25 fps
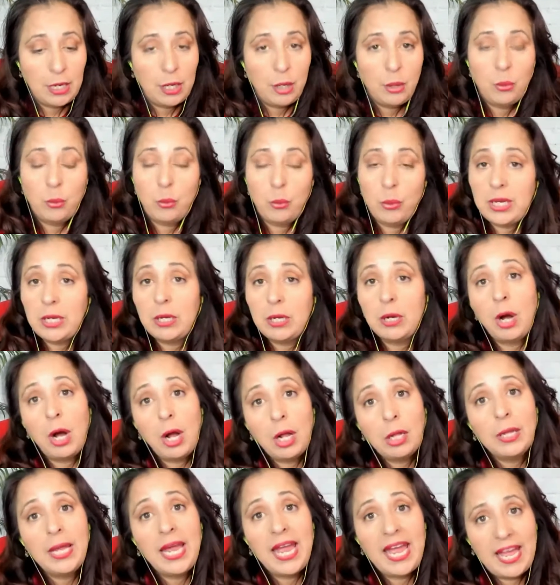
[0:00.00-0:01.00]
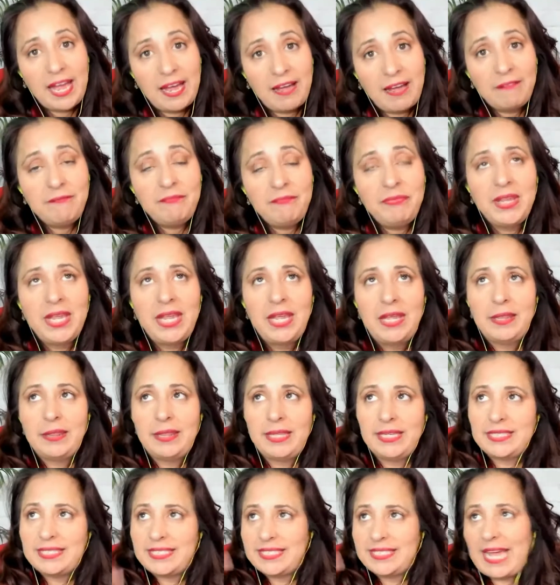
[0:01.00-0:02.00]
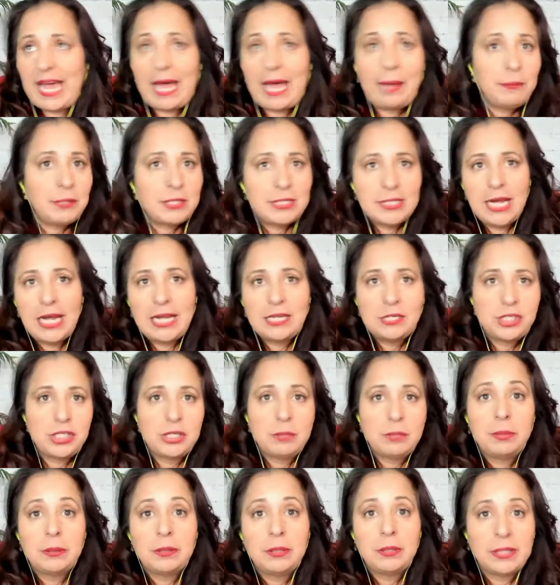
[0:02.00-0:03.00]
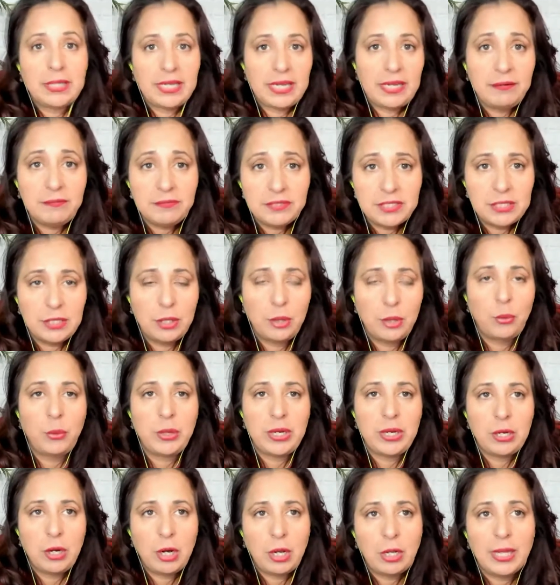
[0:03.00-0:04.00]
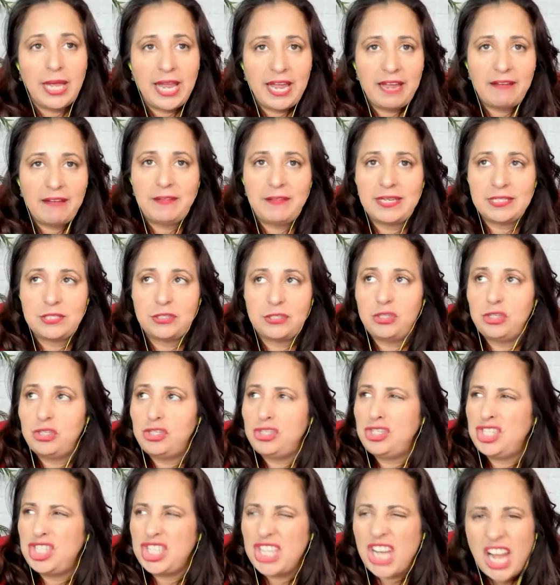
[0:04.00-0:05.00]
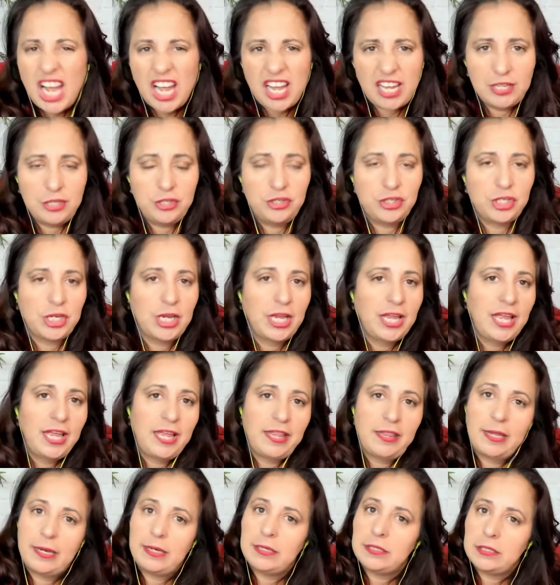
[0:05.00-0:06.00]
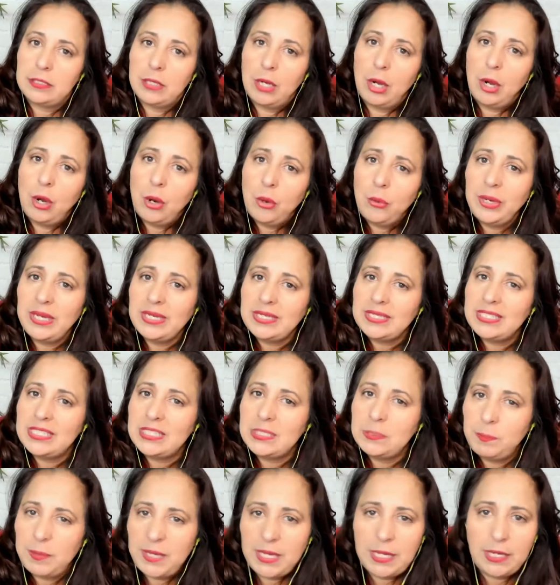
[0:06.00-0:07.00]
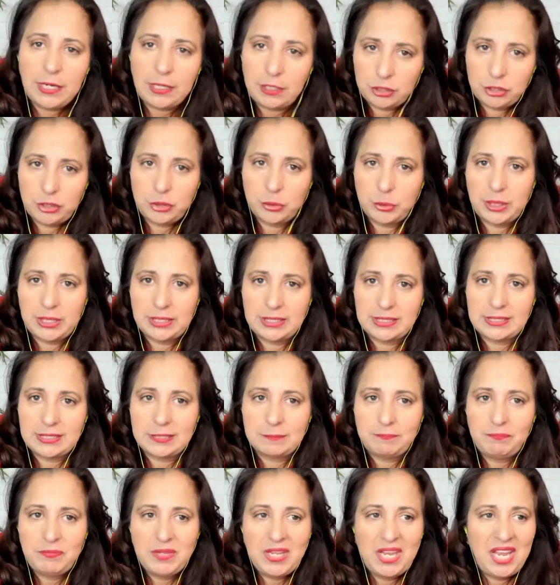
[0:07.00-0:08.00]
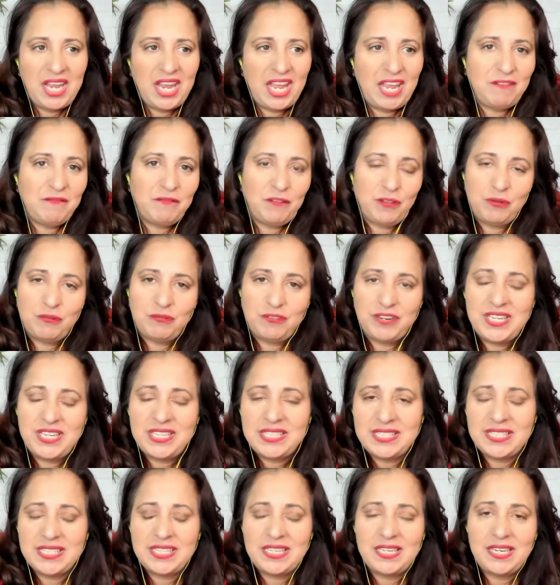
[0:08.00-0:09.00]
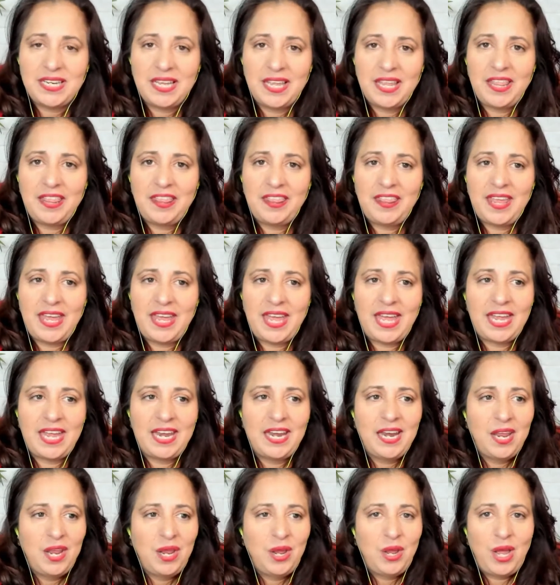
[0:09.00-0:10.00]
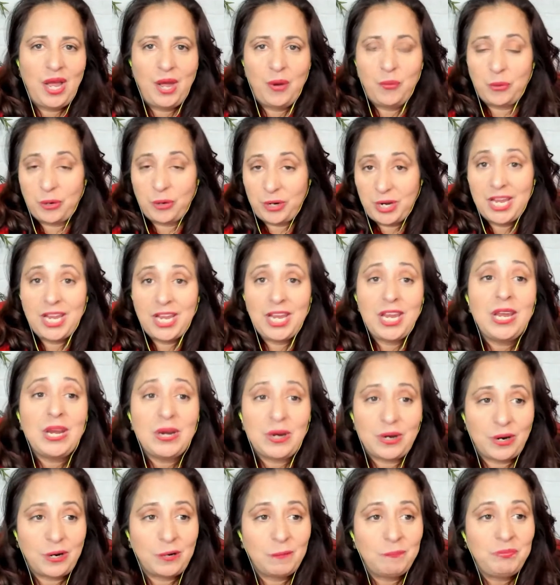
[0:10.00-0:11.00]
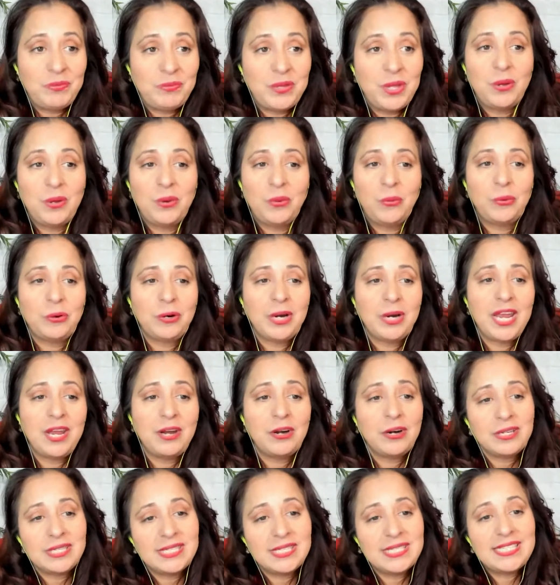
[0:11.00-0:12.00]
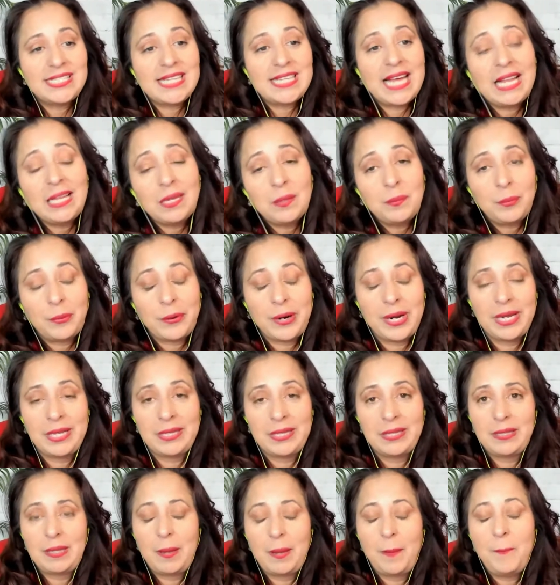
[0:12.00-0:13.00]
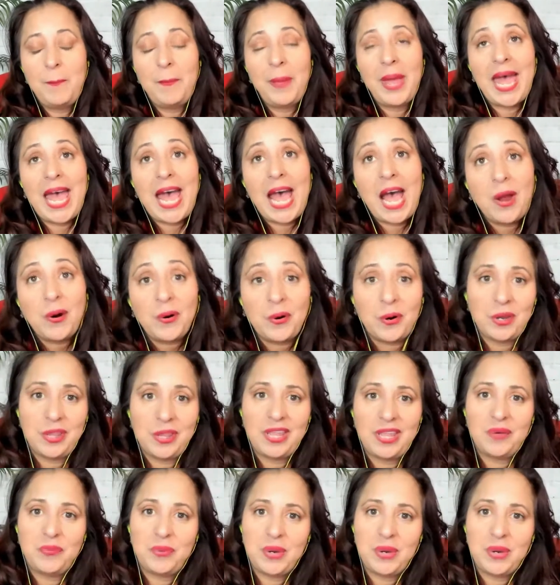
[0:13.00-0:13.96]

We all have the sabotaging beliefs, we all have this judge that is always speaking to us. And for the reason that we're here, we're here to celebrate the power that we